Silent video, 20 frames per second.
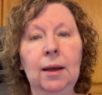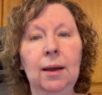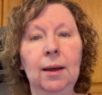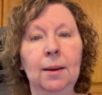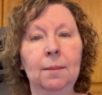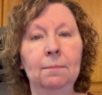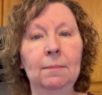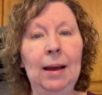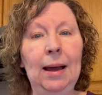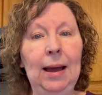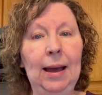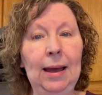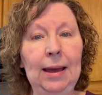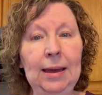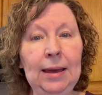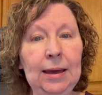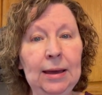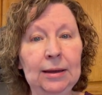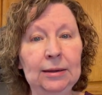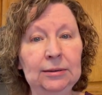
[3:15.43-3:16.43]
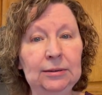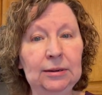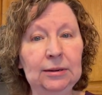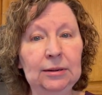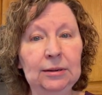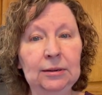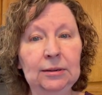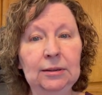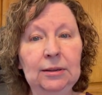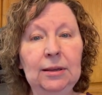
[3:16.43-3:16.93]
My aunt
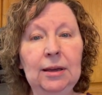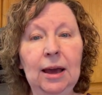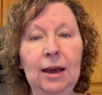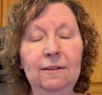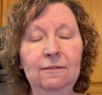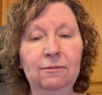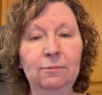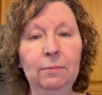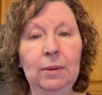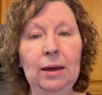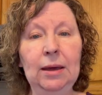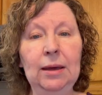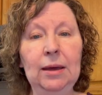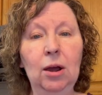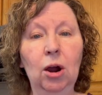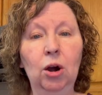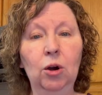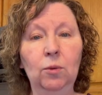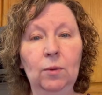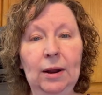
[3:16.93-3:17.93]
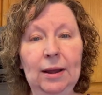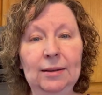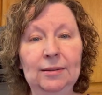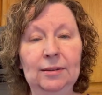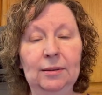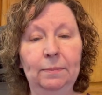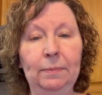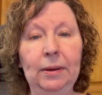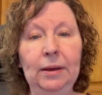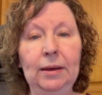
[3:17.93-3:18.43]
gave me her
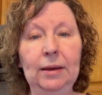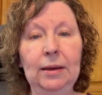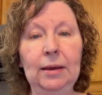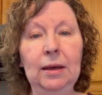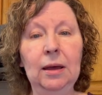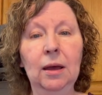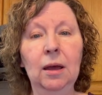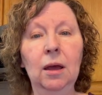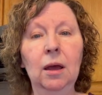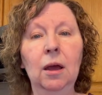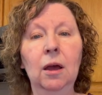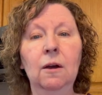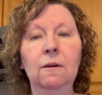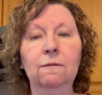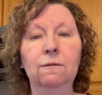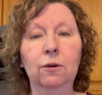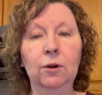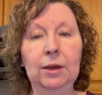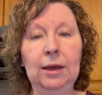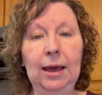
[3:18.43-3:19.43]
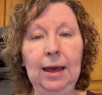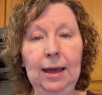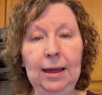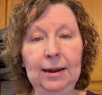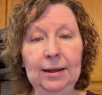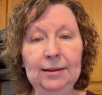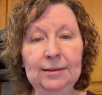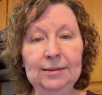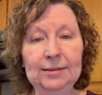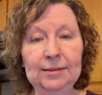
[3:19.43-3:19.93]
recipe for
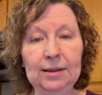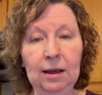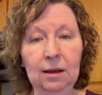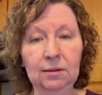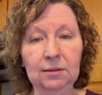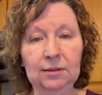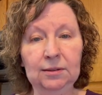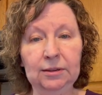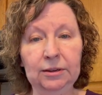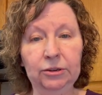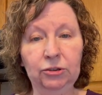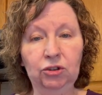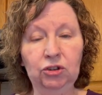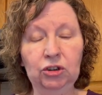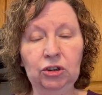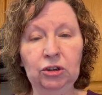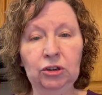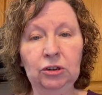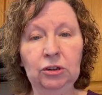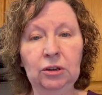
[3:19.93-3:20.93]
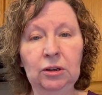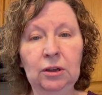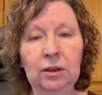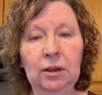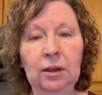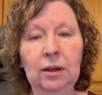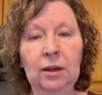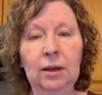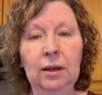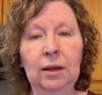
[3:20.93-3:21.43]
canning sausage.
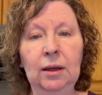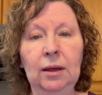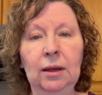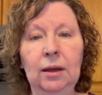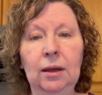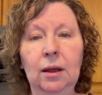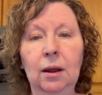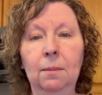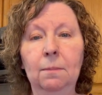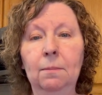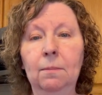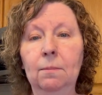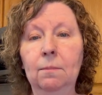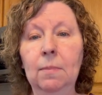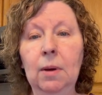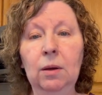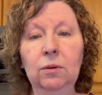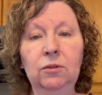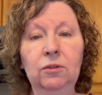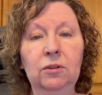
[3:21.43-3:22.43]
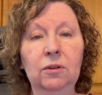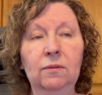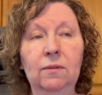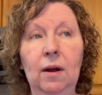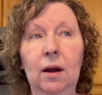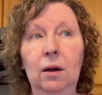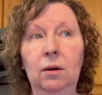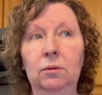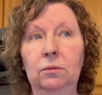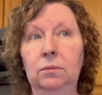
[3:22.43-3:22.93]
Most of
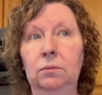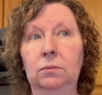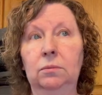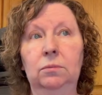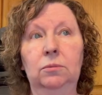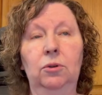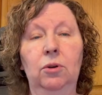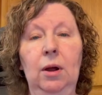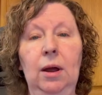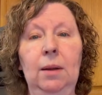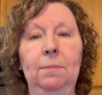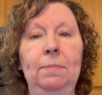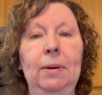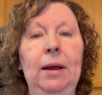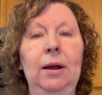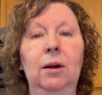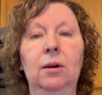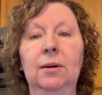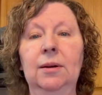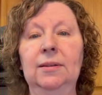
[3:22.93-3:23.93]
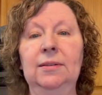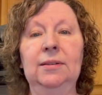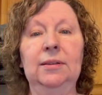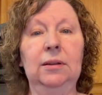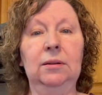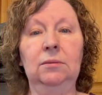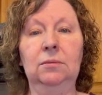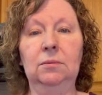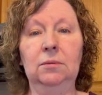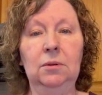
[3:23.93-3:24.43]
our grandparents
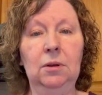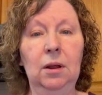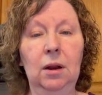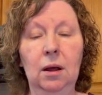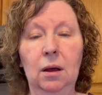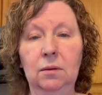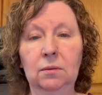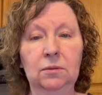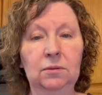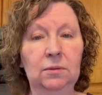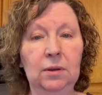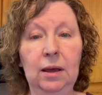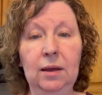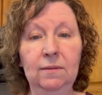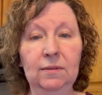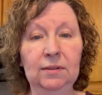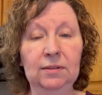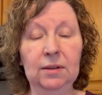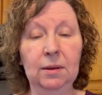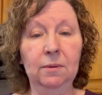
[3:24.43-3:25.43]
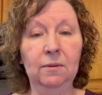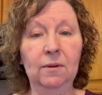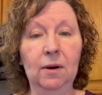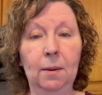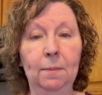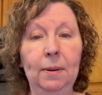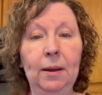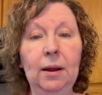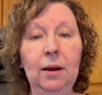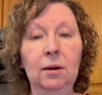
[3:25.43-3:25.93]
and, even some of our
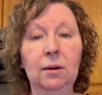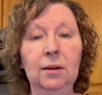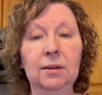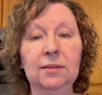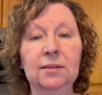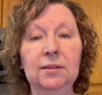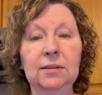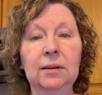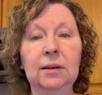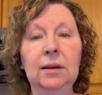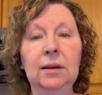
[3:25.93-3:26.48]
parents